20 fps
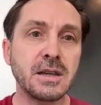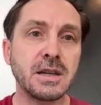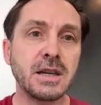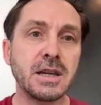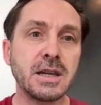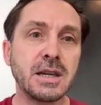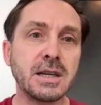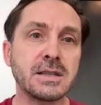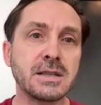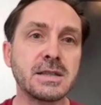
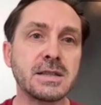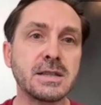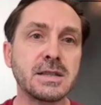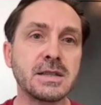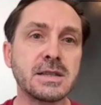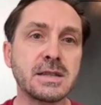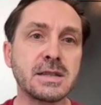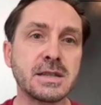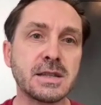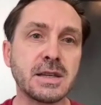
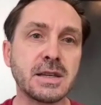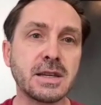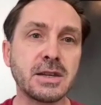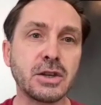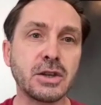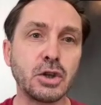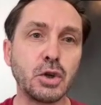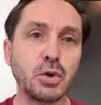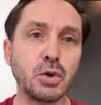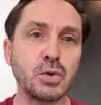It's
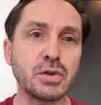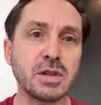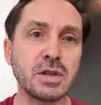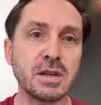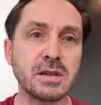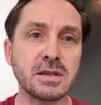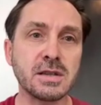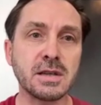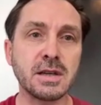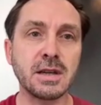used
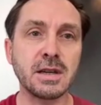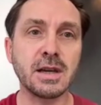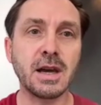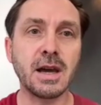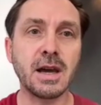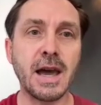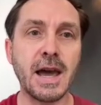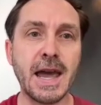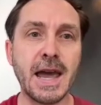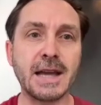as an
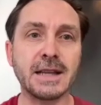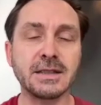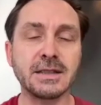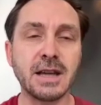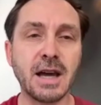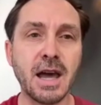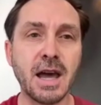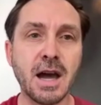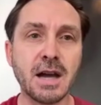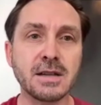
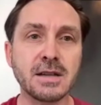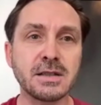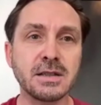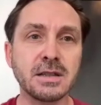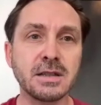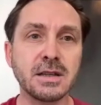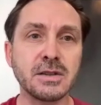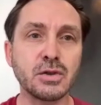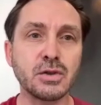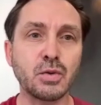
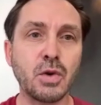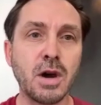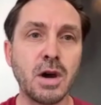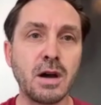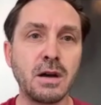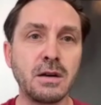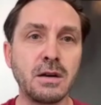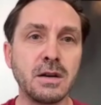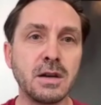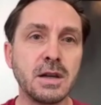antioxidant as
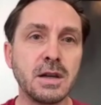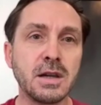well.